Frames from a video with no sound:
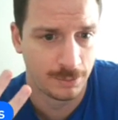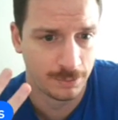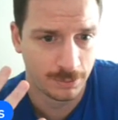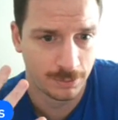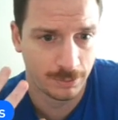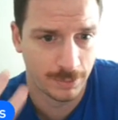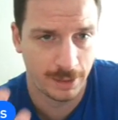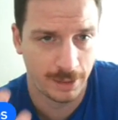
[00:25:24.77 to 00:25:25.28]

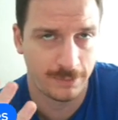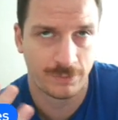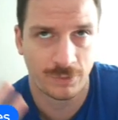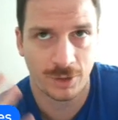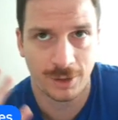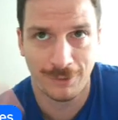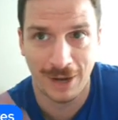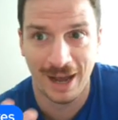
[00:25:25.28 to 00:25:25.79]

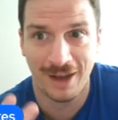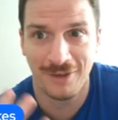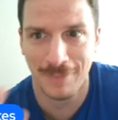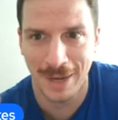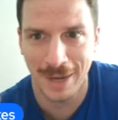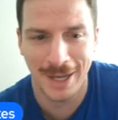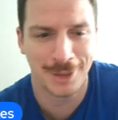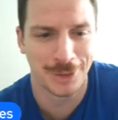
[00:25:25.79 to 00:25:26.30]

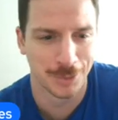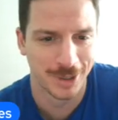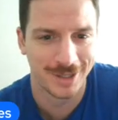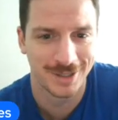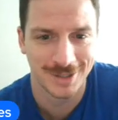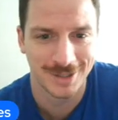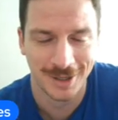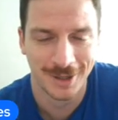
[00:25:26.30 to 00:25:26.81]
made threes.